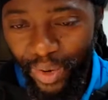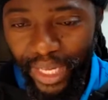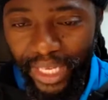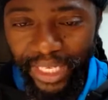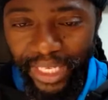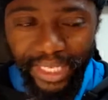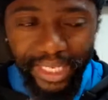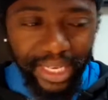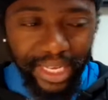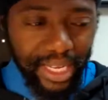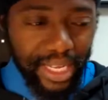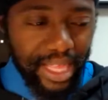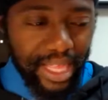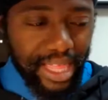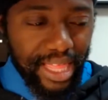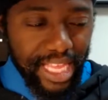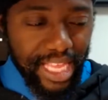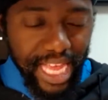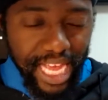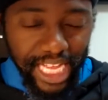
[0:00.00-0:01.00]
as
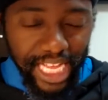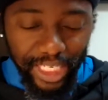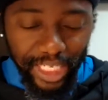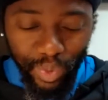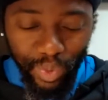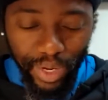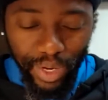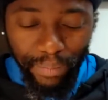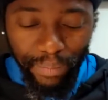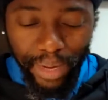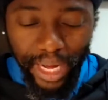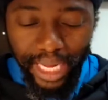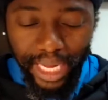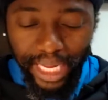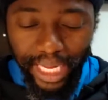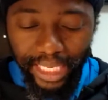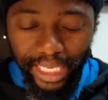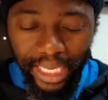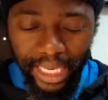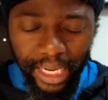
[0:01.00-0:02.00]
the years went by.
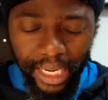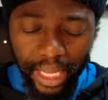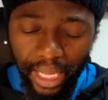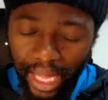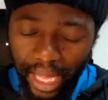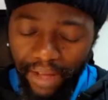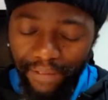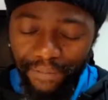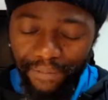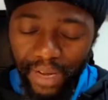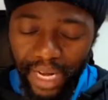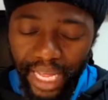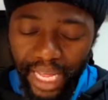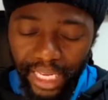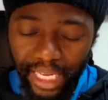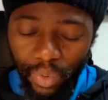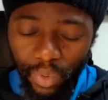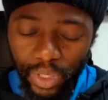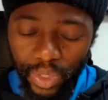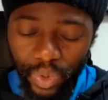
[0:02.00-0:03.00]
And then I feel like
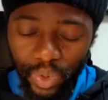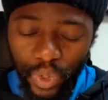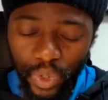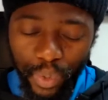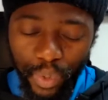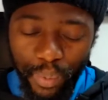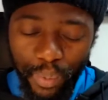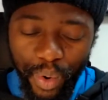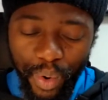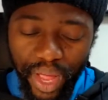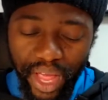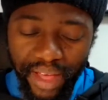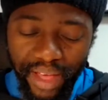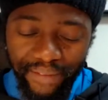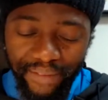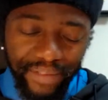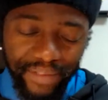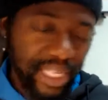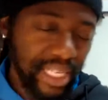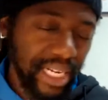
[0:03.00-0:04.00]
it was also more
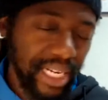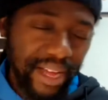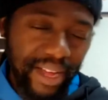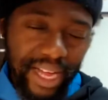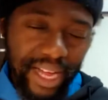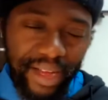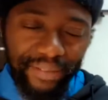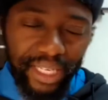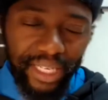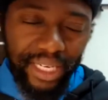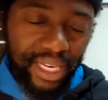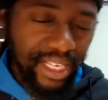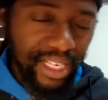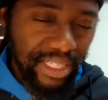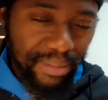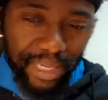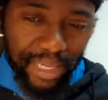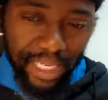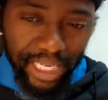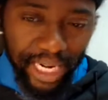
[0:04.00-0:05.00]
evident after
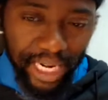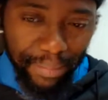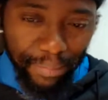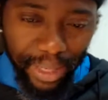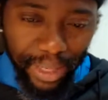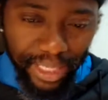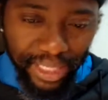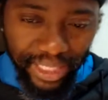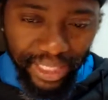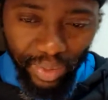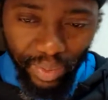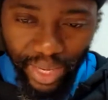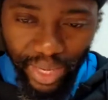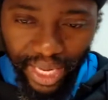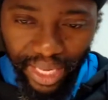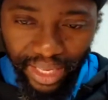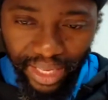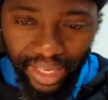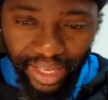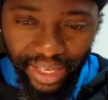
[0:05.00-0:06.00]
Nelson Mandela passed
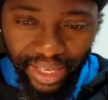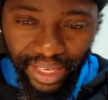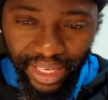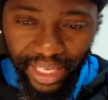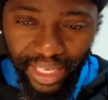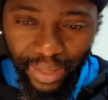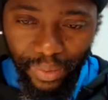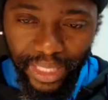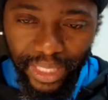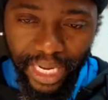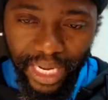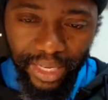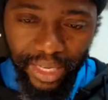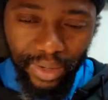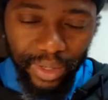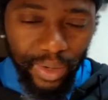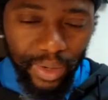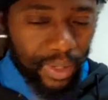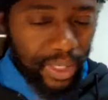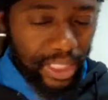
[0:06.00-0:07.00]
away. It was like,
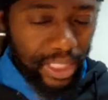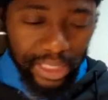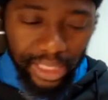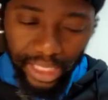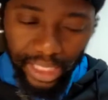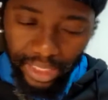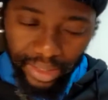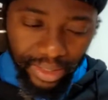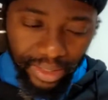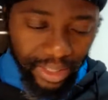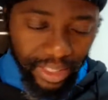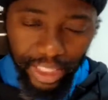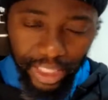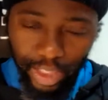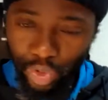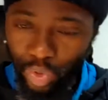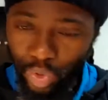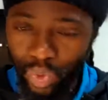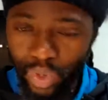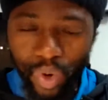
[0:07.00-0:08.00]

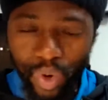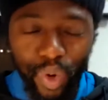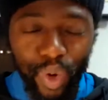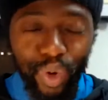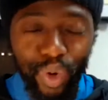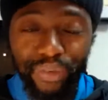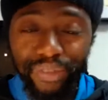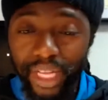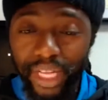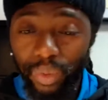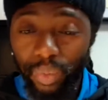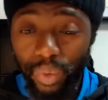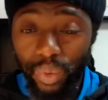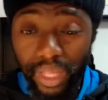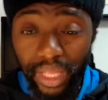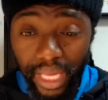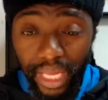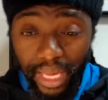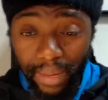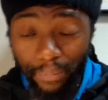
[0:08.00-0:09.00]
it took all of that with
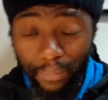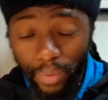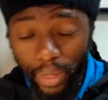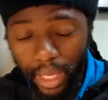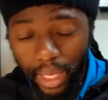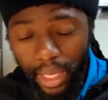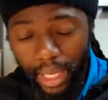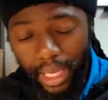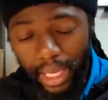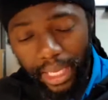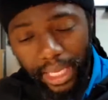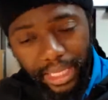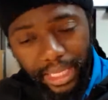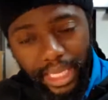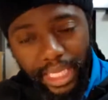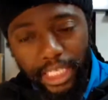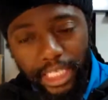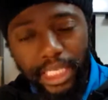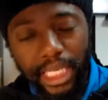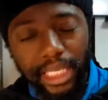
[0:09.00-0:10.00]
him. Yes,
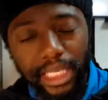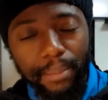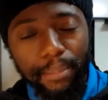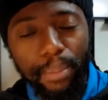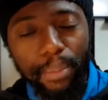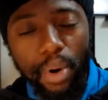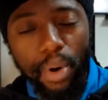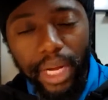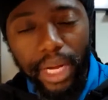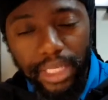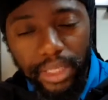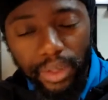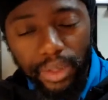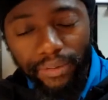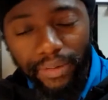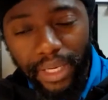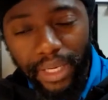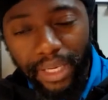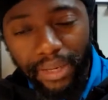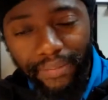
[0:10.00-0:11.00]
there's certain pockets
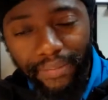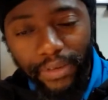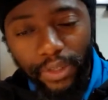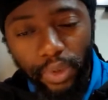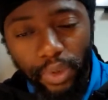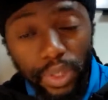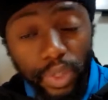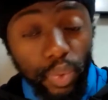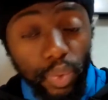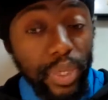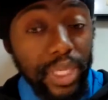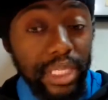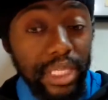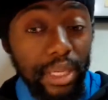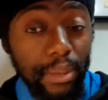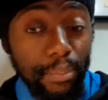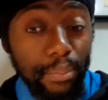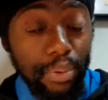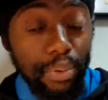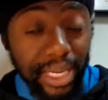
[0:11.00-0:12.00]
of individuals who are
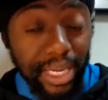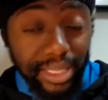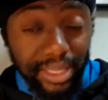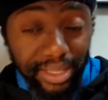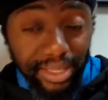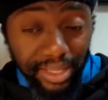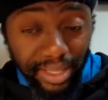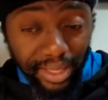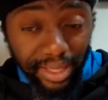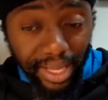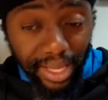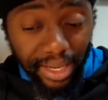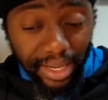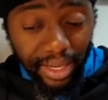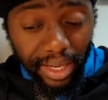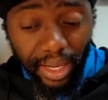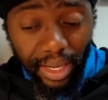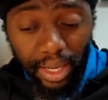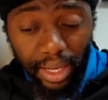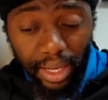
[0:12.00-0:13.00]
still practicing that,
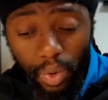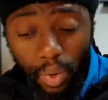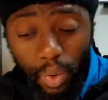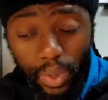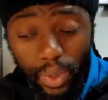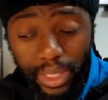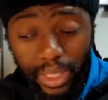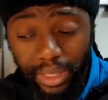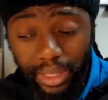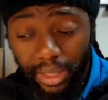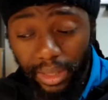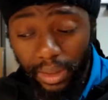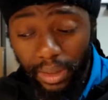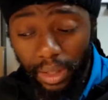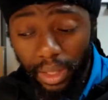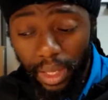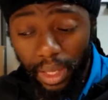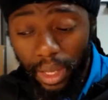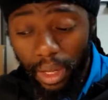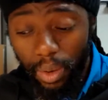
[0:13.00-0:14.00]
who are
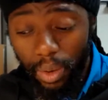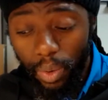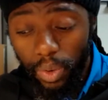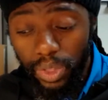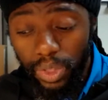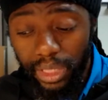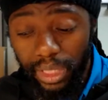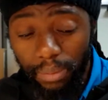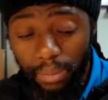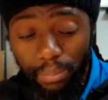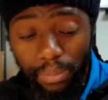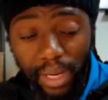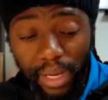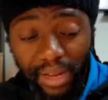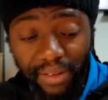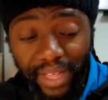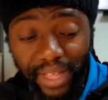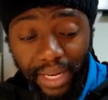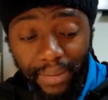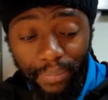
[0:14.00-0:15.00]
still, who still
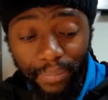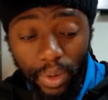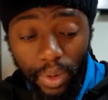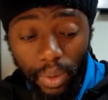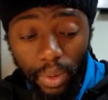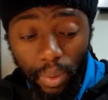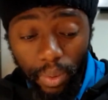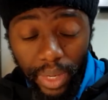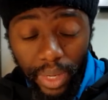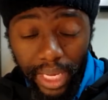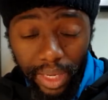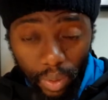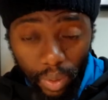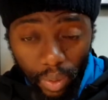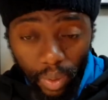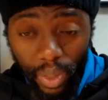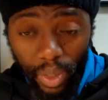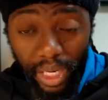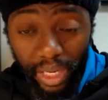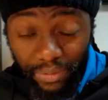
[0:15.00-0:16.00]
believe that we can
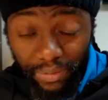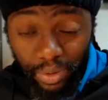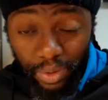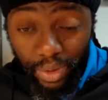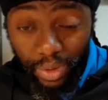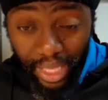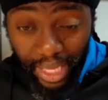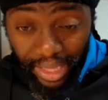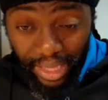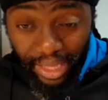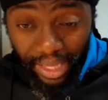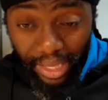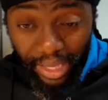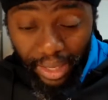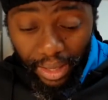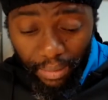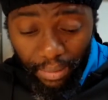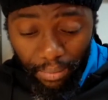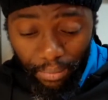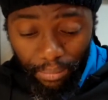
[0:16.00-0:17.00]
all live together.
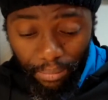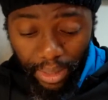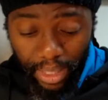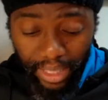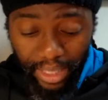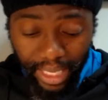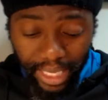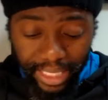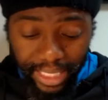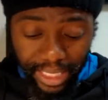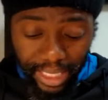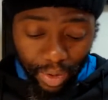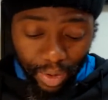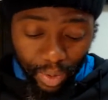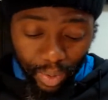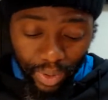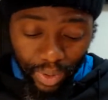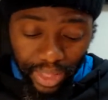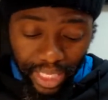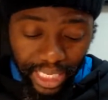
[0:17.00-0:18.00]
But there is a
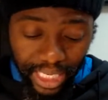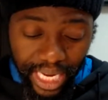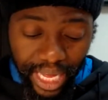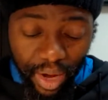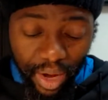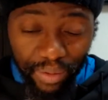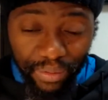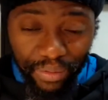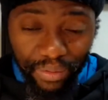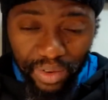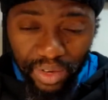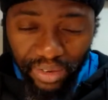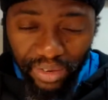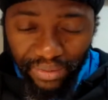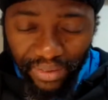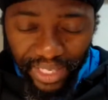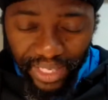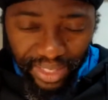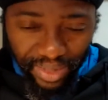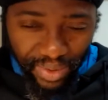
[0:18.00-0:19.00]
whole thing now of
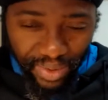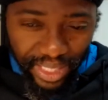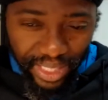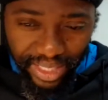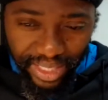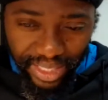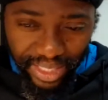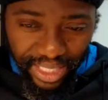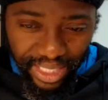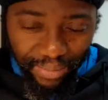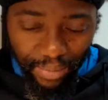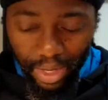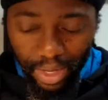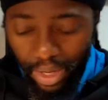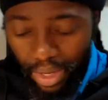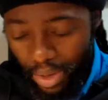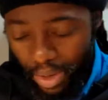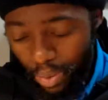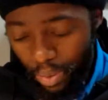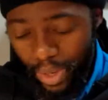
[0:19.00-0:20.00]
reverse racism,
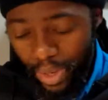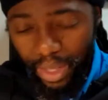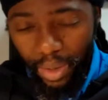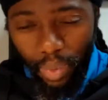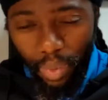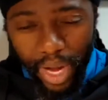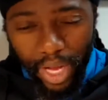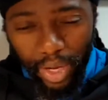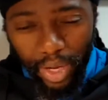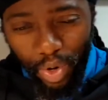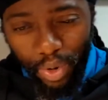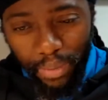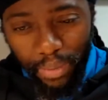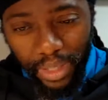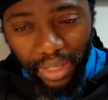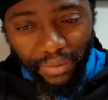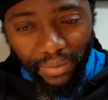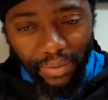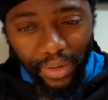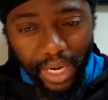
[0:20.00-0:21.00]
where the white
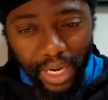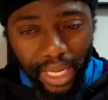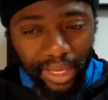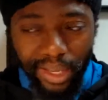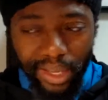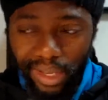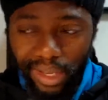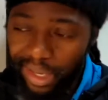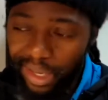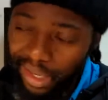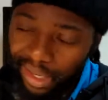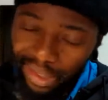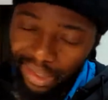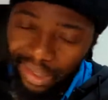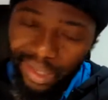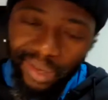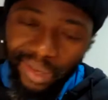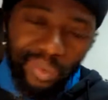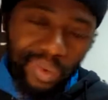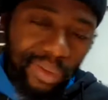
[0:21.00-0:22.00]
community feel like,
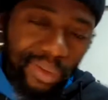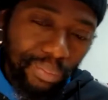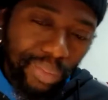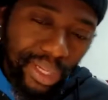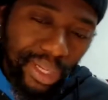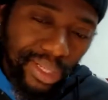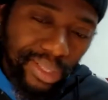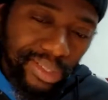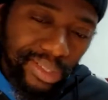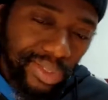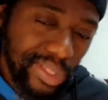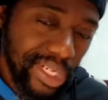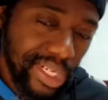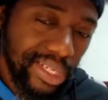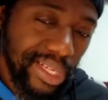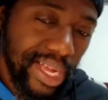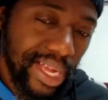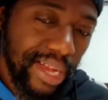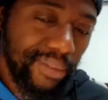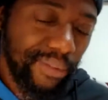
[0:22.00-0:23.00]
now we're being treated
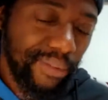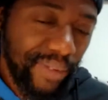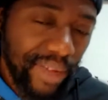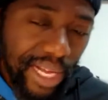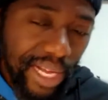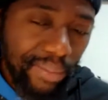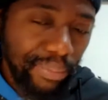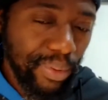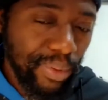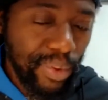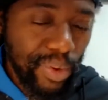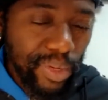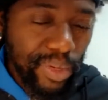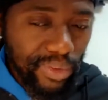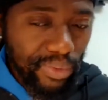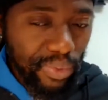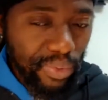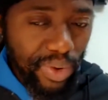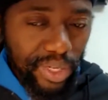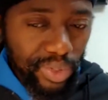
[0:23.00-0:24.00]
unfairly because
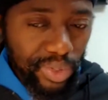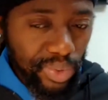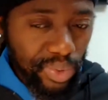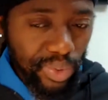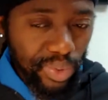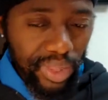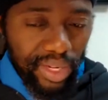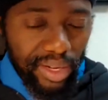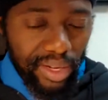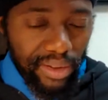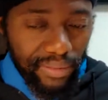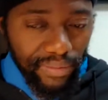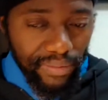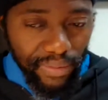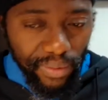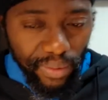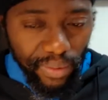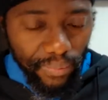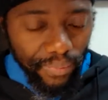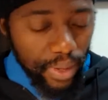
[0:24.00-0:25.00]
of one, two, three, and
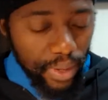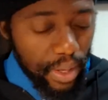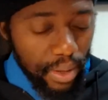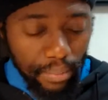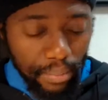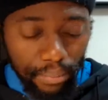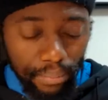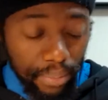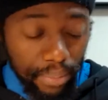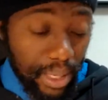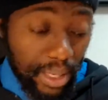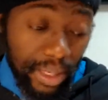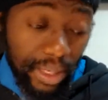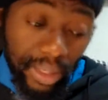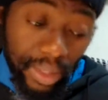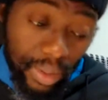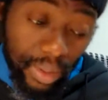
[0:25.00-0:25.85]
four. But